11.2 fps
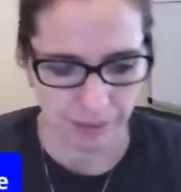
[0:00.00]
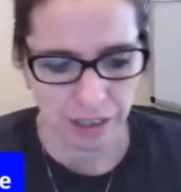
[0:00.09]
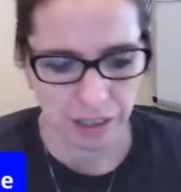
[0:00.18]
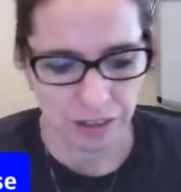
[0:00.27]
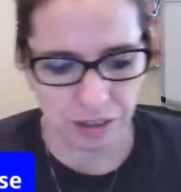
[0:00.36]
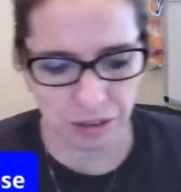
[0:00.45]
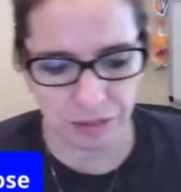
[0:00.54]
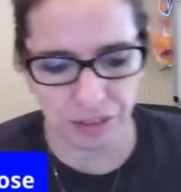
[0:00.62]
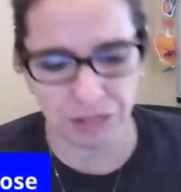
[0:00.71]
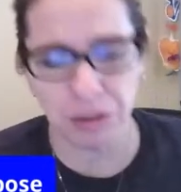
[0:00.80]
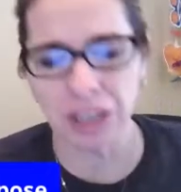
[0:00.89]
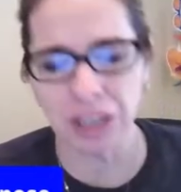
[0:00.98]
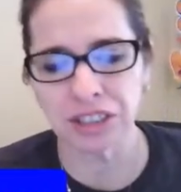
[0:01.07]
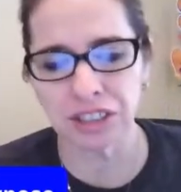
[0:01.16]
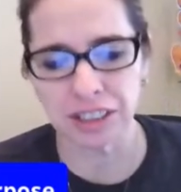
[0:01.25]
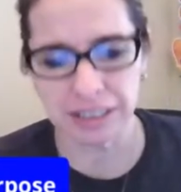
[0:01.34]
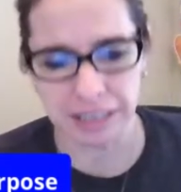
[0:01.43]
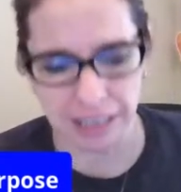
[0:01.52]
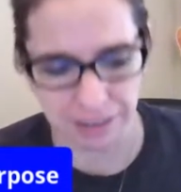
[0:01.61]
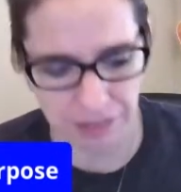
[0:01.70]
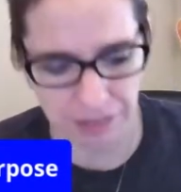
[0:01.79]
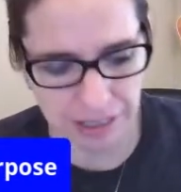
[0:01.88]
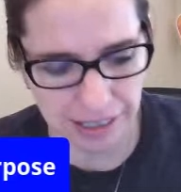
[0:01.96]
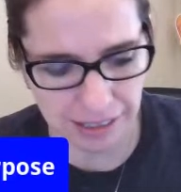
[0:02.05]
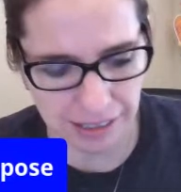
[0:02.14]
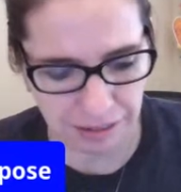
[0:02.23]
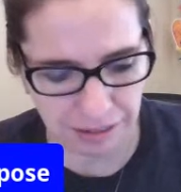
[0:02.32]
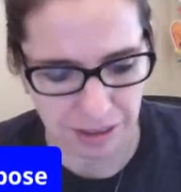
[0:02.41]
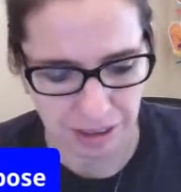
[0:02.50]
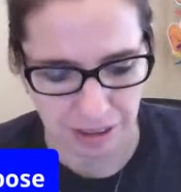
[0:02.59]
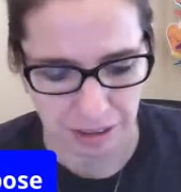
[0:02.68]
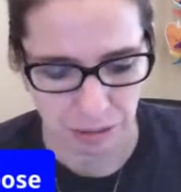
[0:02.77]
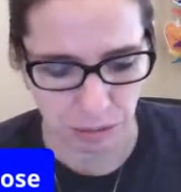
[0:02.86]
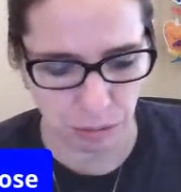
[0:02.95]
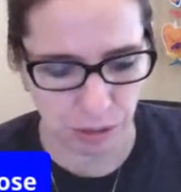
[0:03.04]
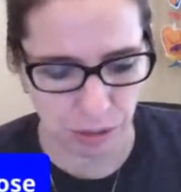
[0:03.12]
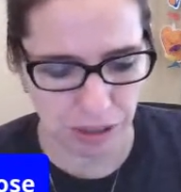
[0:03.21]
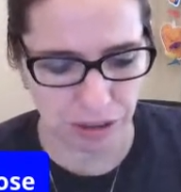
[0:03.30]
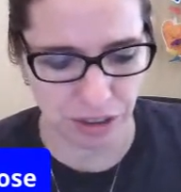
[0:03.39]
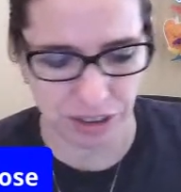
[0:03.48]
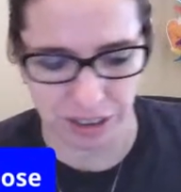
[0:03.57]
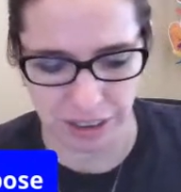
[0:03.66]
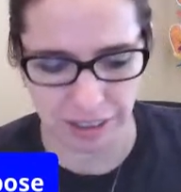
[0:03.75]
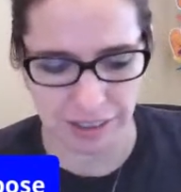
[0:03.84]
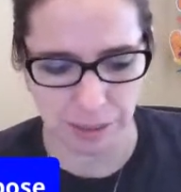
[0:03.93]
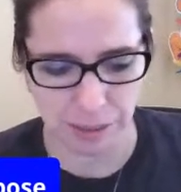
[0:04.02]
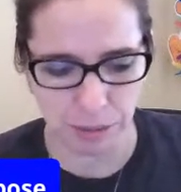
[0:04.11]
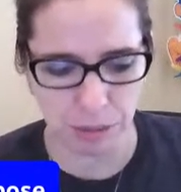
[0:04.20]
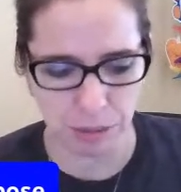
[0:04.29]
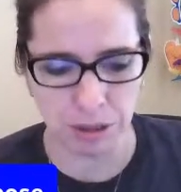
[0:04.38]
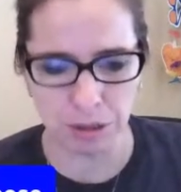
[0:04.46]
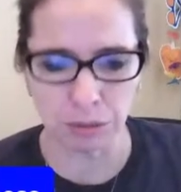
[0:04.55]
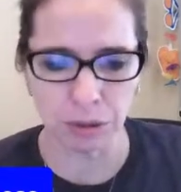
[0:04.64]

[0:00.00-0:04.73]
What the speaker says: So if you're watching us live right now, we are just in the demo mode.